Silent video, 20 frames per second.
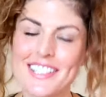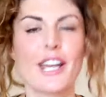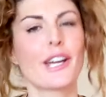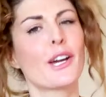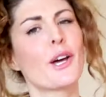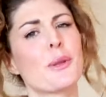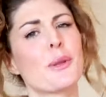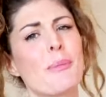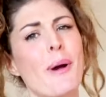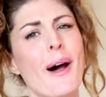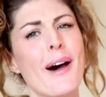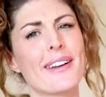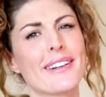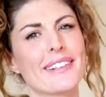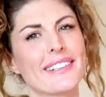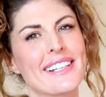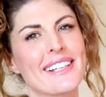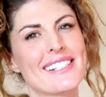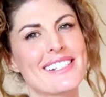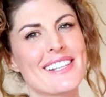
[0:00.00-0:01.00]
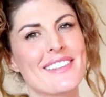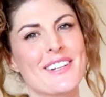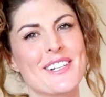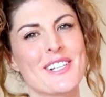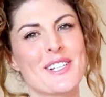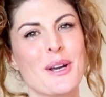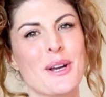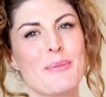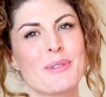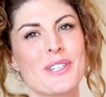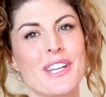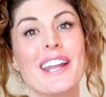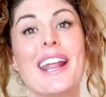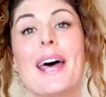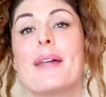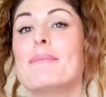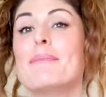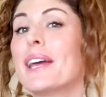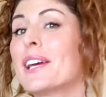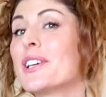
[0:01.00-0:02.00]
Check out the product links in the description
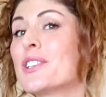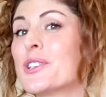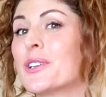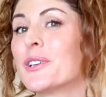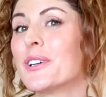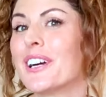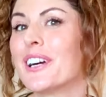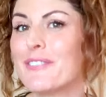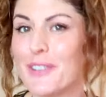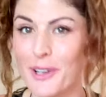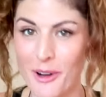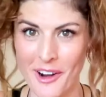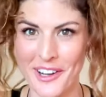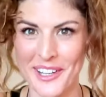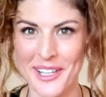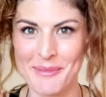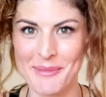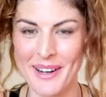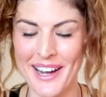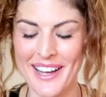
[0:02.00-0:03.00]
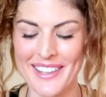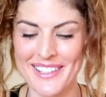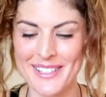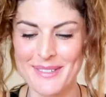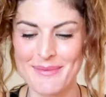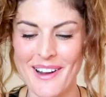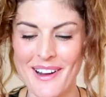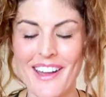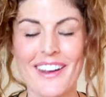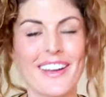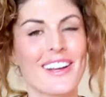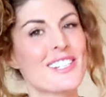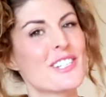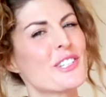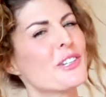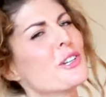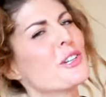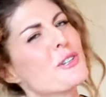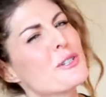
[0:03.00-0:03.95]
and make sure if you are gonna buy these products to